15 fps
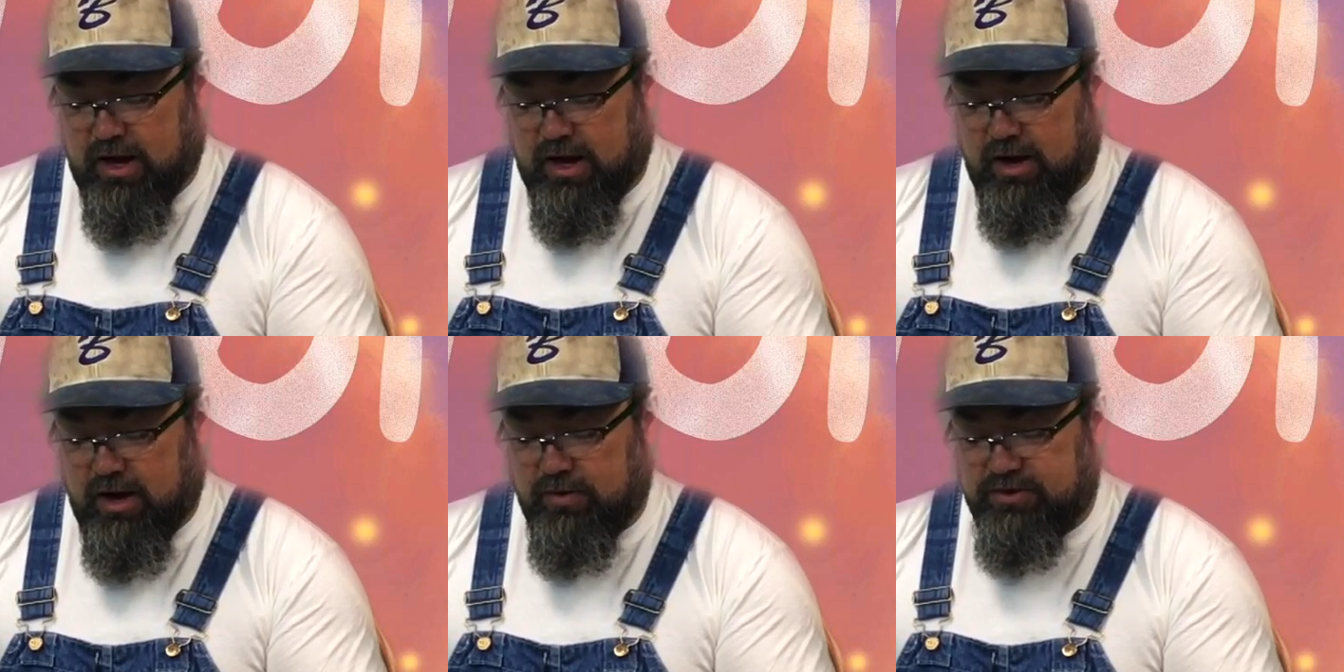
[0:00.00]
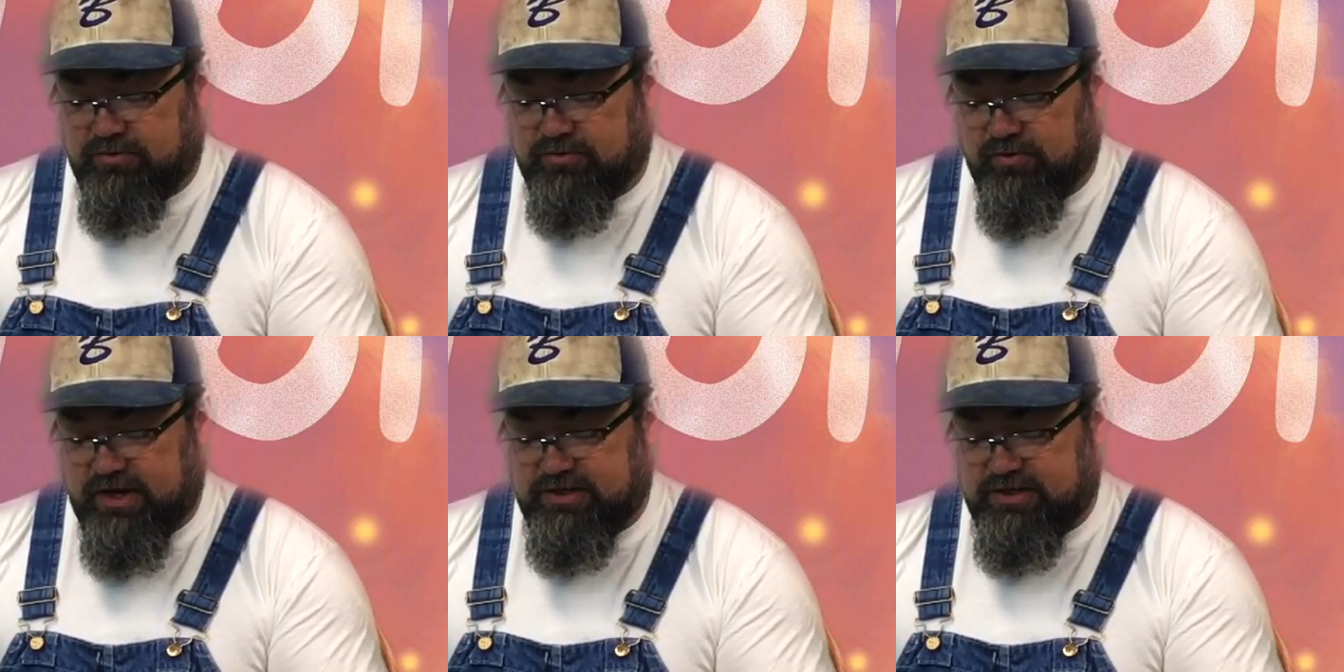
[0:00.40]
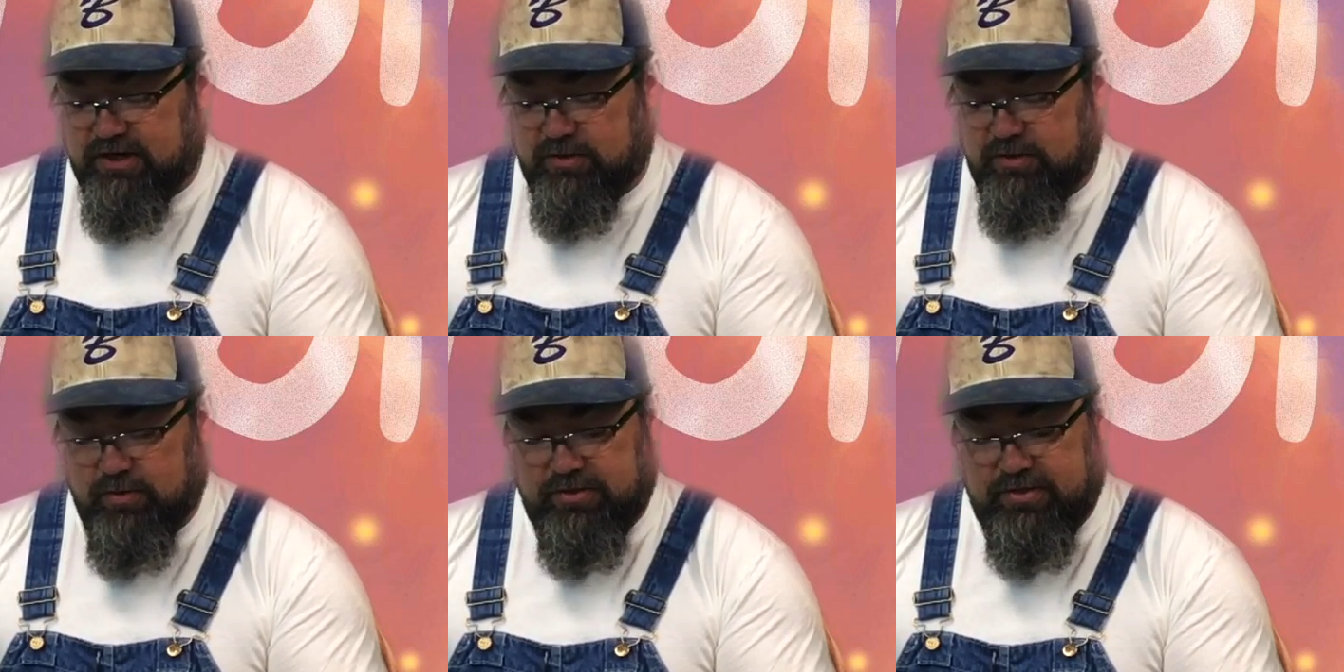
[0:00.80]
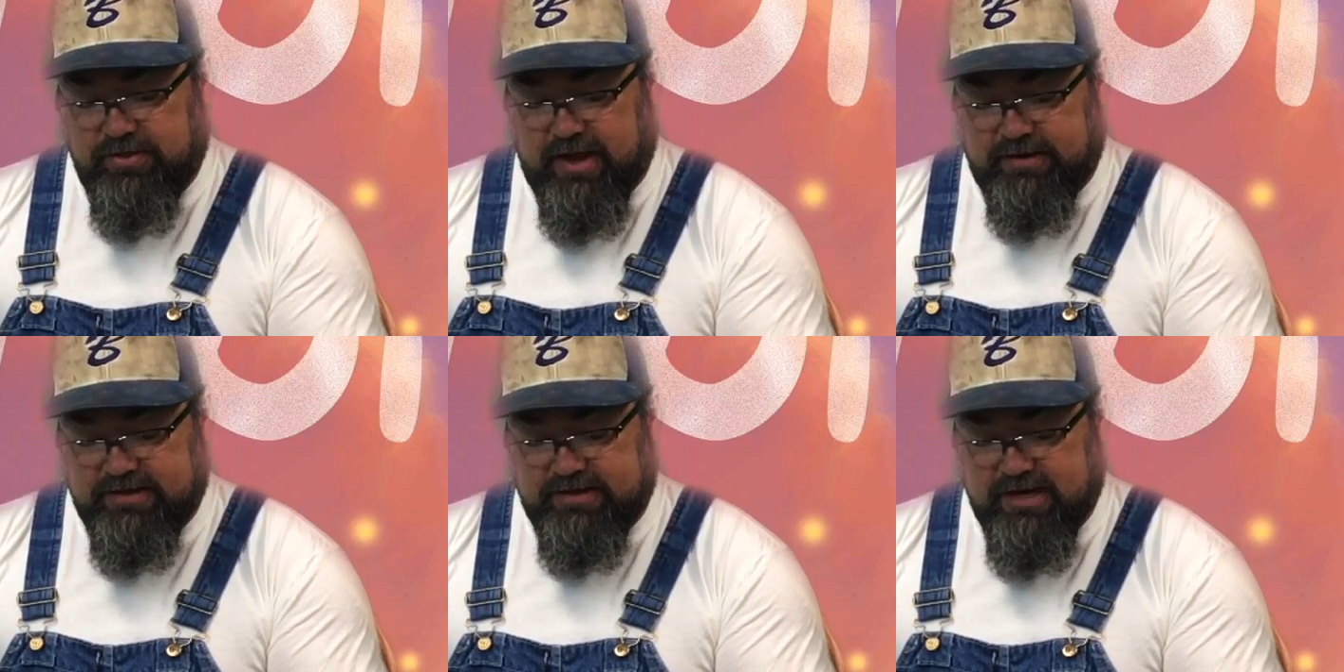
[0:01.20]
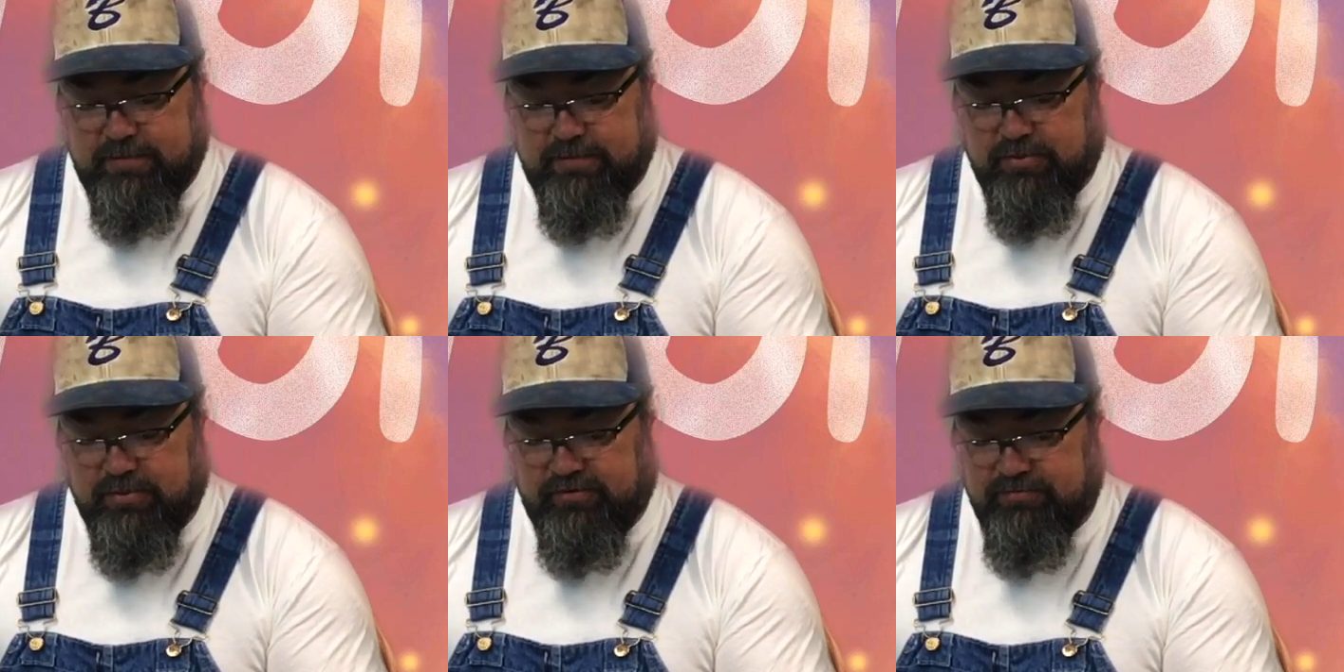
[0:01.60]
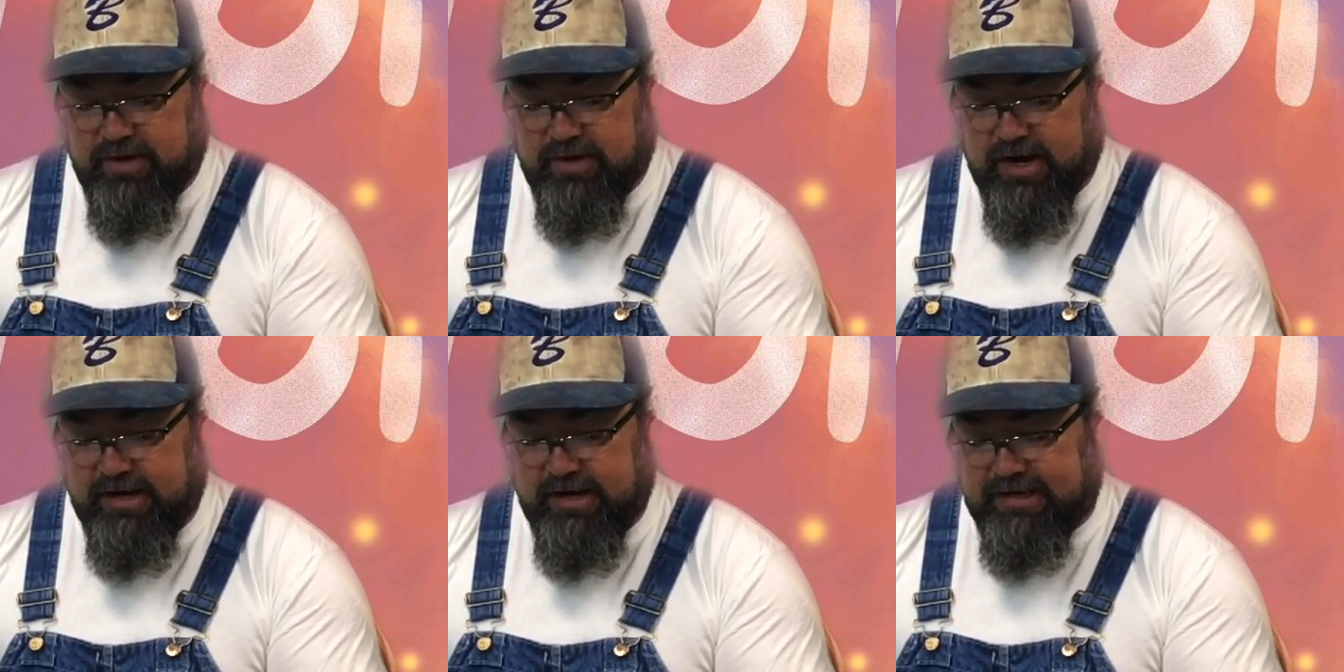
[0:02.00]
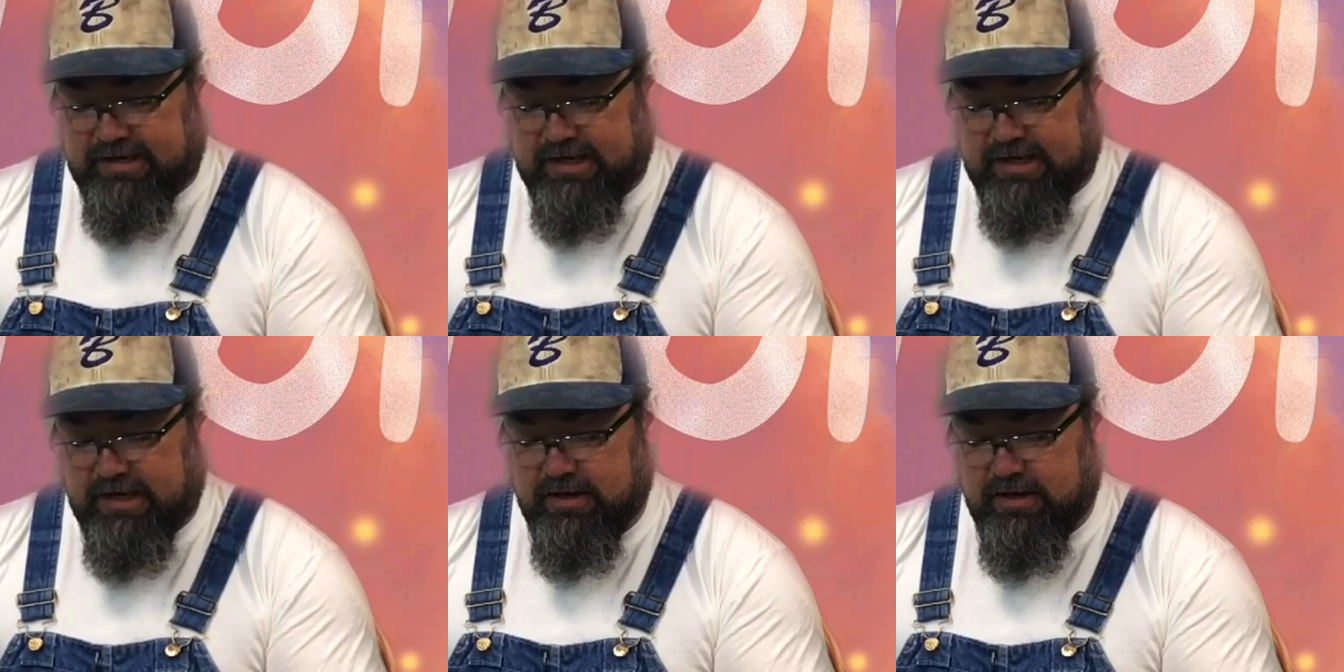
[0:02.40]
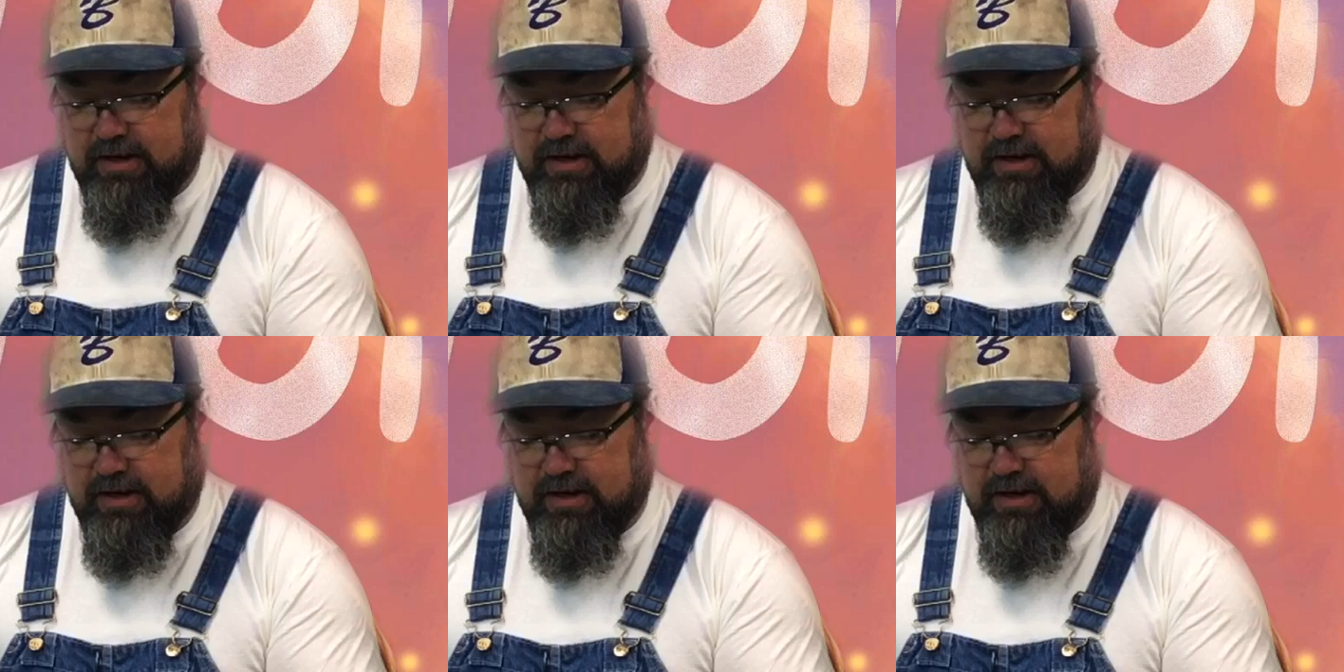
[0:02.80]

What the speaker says: I was wrestling with that temper of mine again,